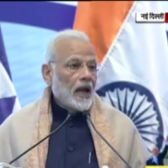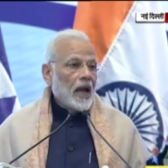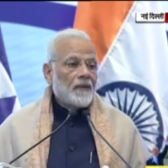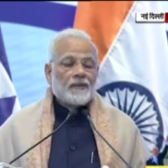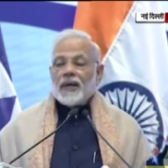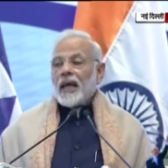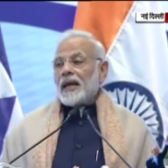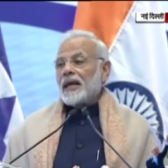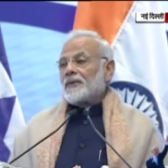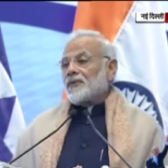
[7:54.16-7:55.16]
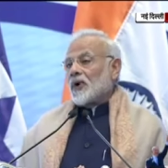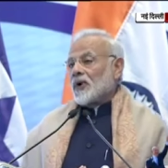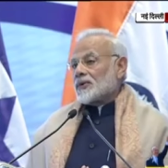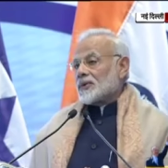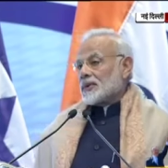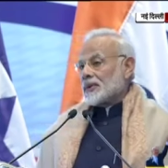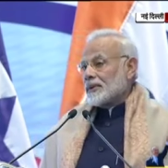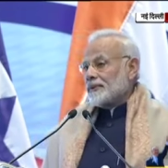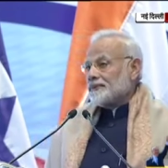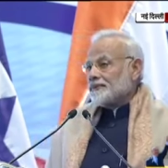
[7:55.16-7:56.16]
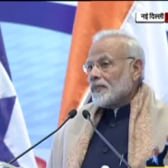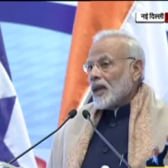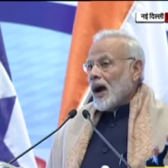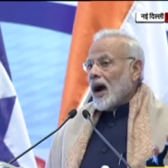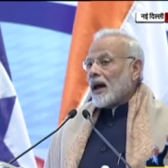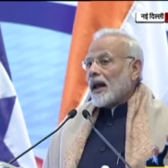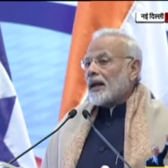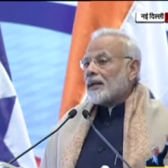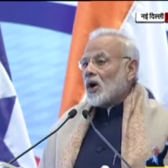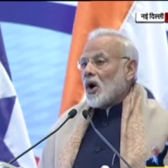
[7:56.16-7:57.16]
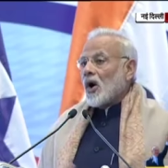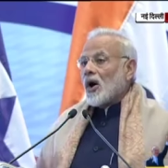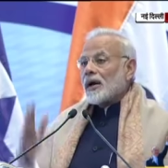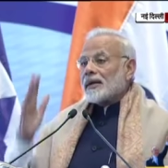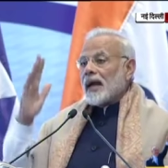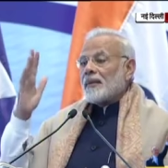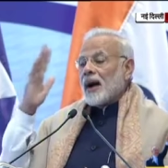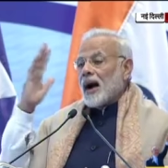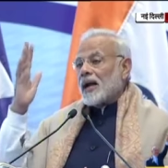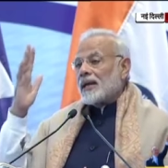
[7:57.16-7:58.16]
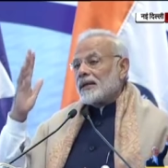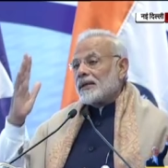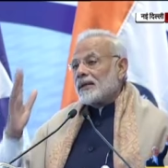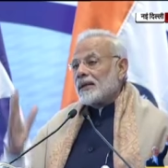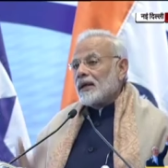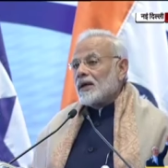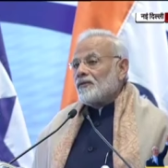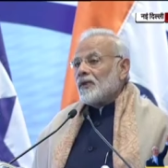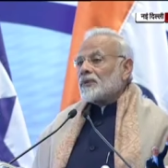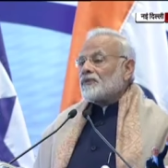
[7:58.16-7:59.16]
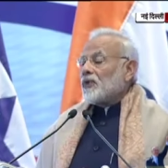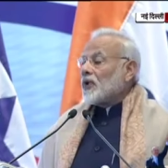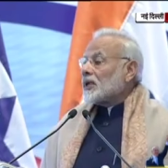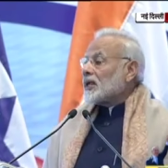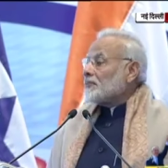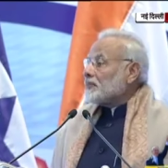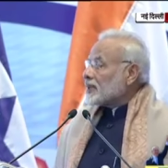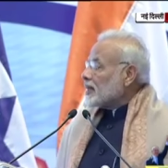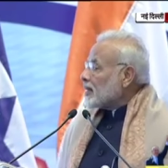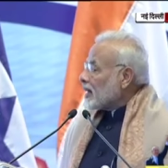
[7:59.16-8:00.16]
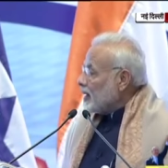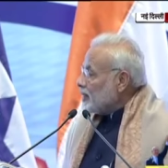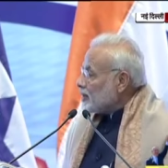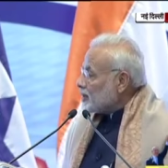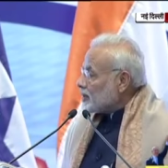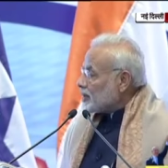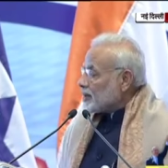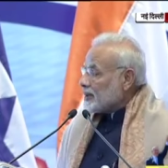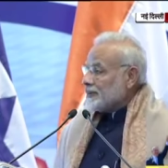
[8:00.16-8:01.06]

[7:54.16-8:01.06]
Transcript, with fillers: FDI inflows are at all-time high with 40% rise.